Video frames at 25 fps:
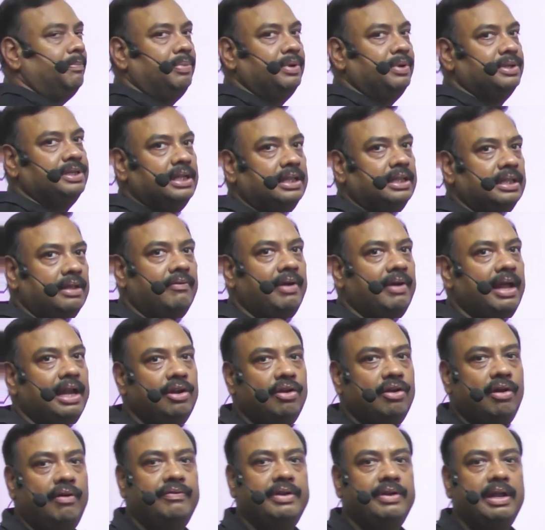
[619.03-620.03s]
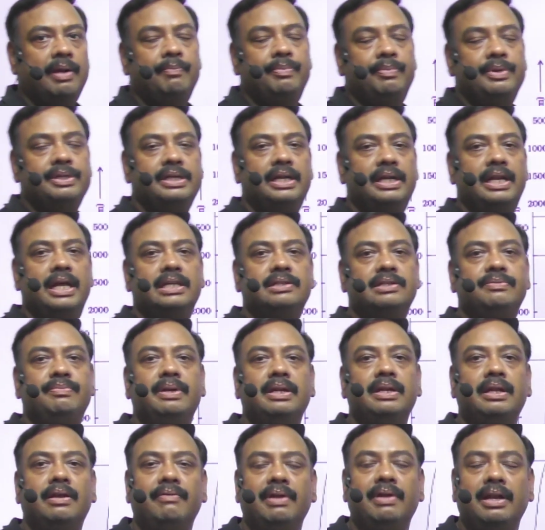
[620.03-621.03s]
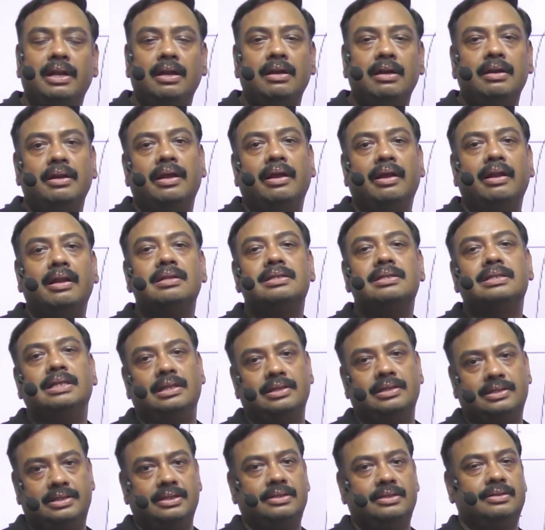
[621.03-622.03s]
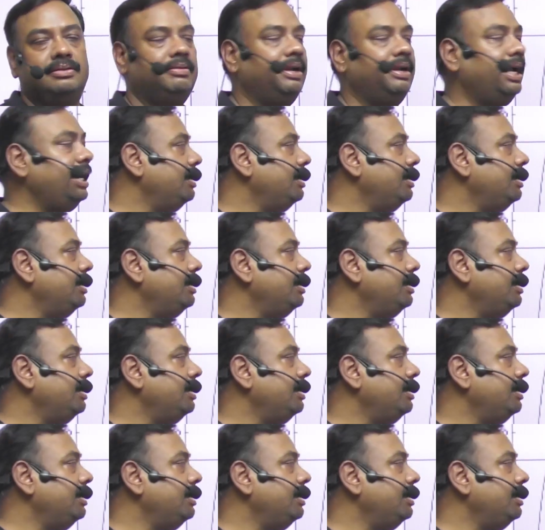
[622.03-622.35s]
the value of temperature has been given in degrees Celsius, right?